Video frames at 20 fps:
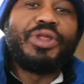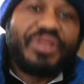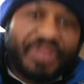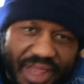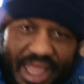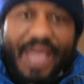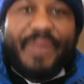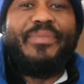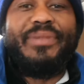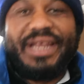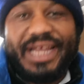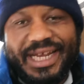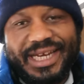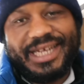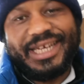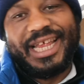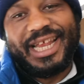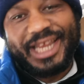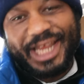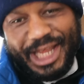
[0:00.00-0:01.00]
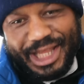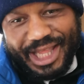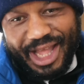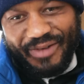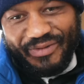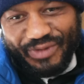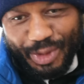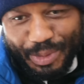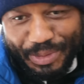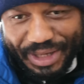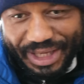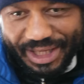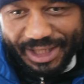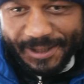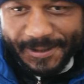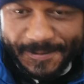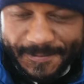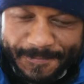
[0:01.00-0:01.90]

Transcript: the same lady that interviewed me.